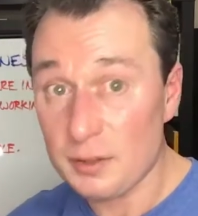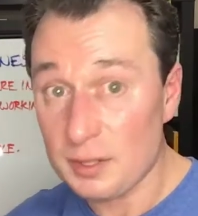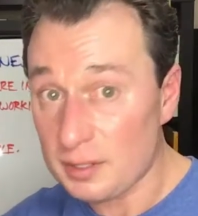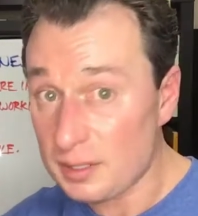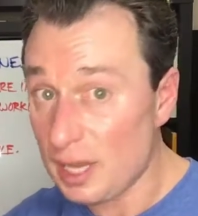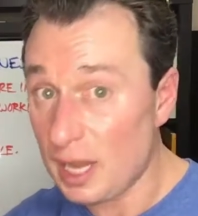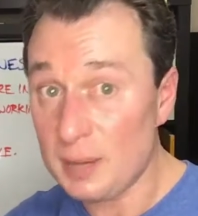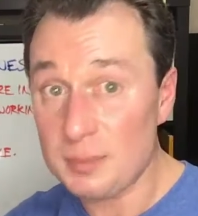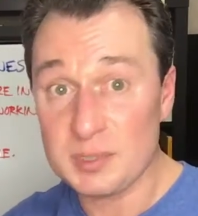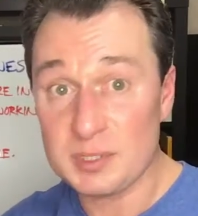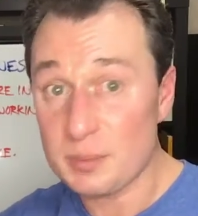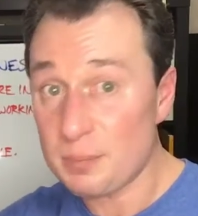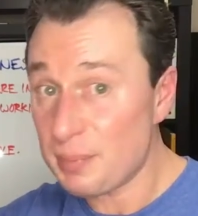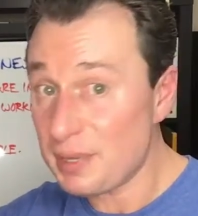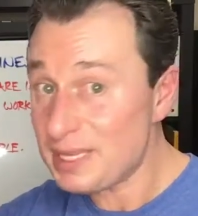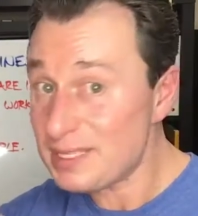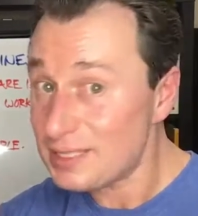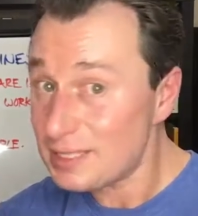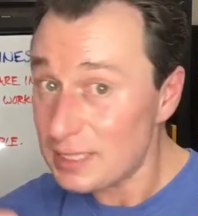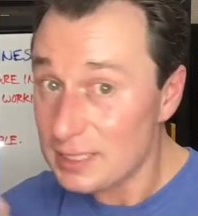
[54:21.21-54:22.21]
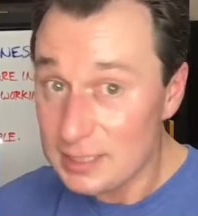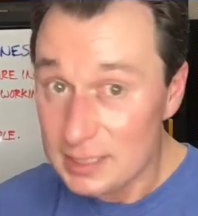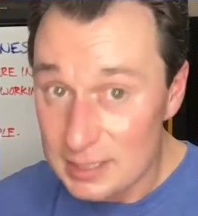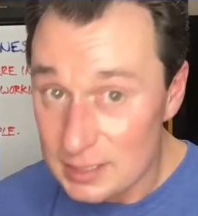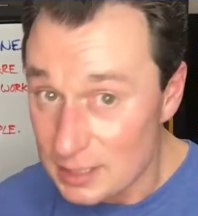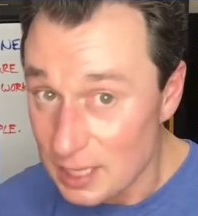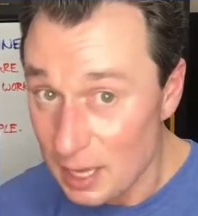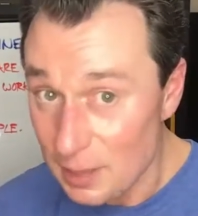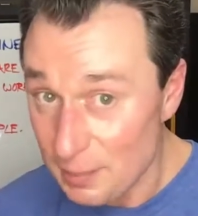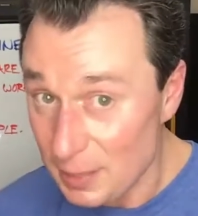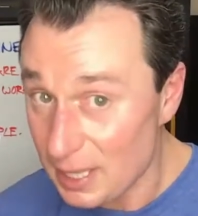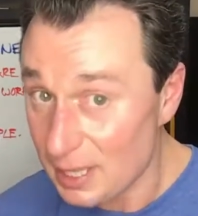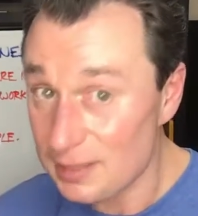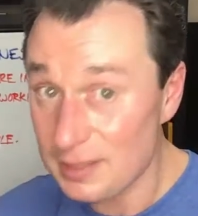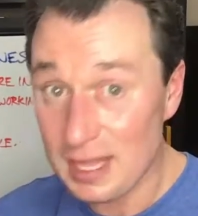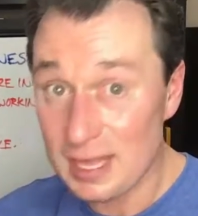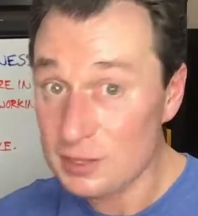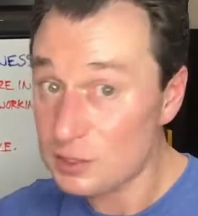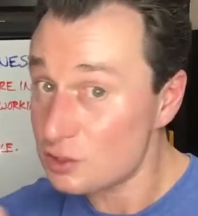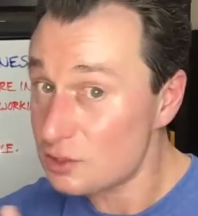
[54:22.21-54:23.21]
the types of businesses I'm in.
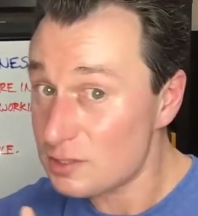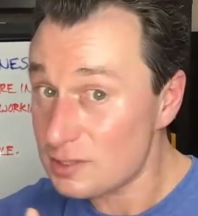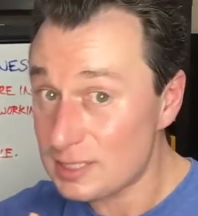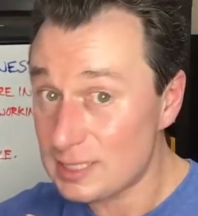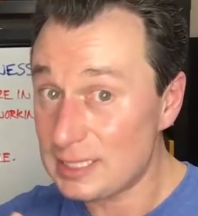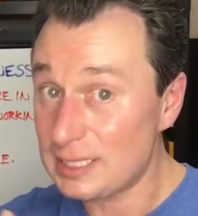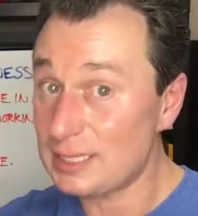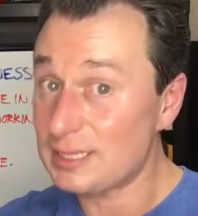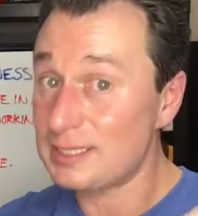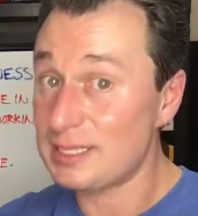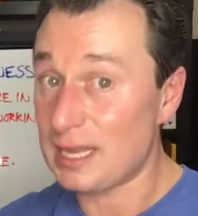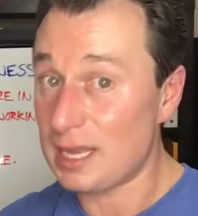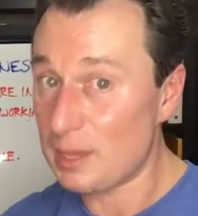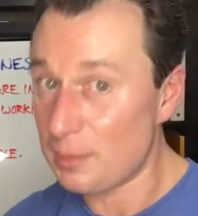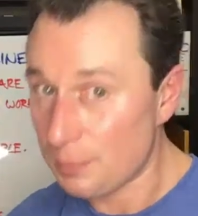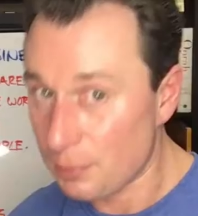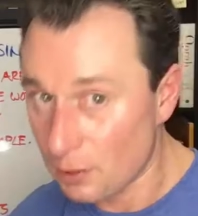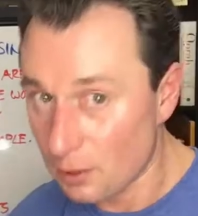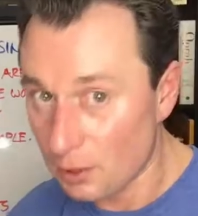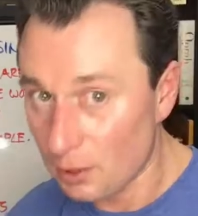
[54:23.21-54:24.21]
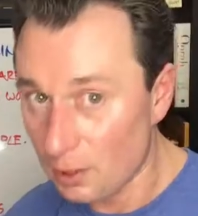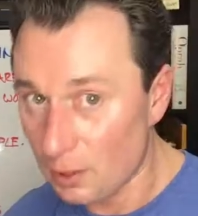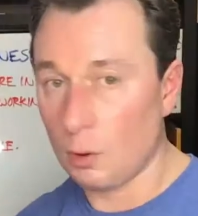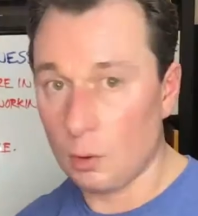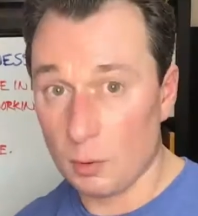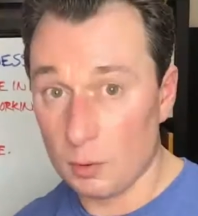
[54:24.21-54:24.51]
That's just an example.